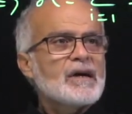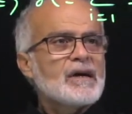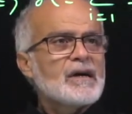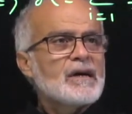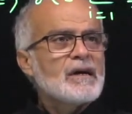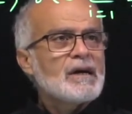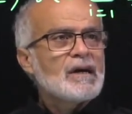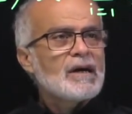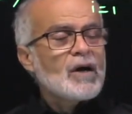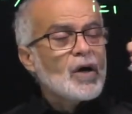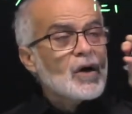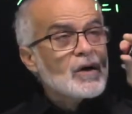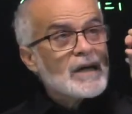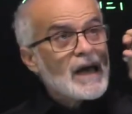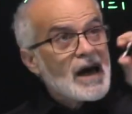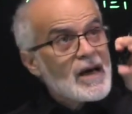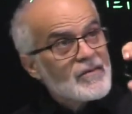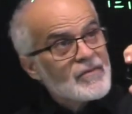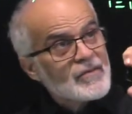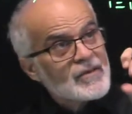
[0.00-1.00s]
on
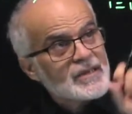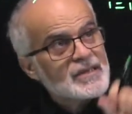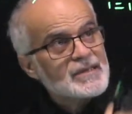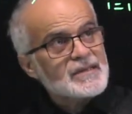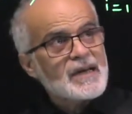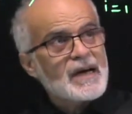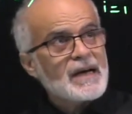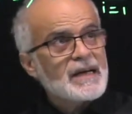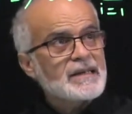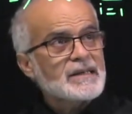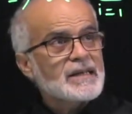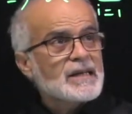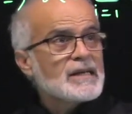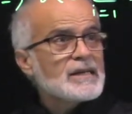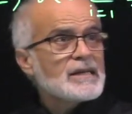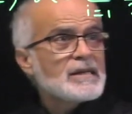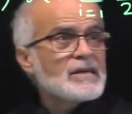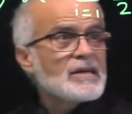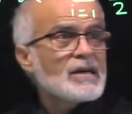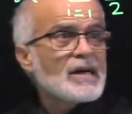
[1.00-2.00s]
every site
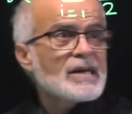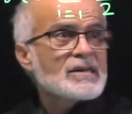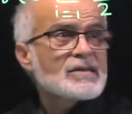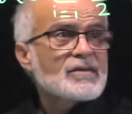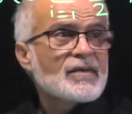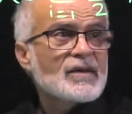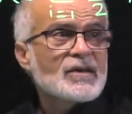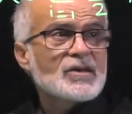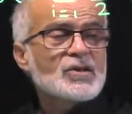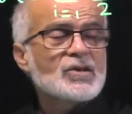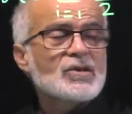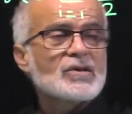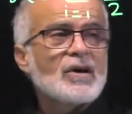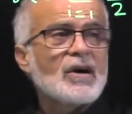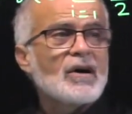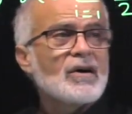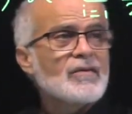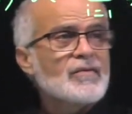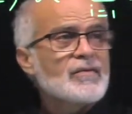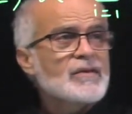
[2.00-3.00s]
as a function
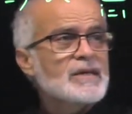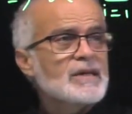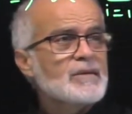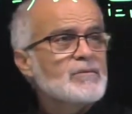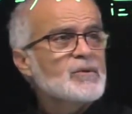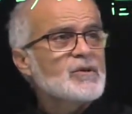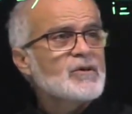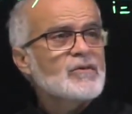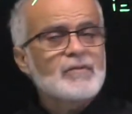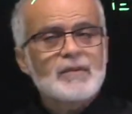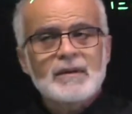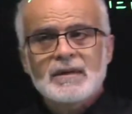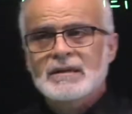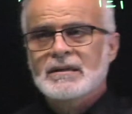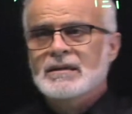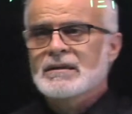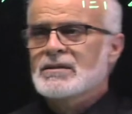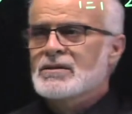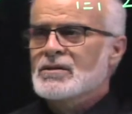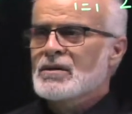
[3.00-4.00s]
of the number of
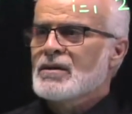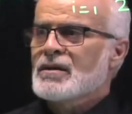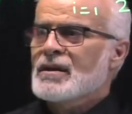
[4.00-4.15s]
particles on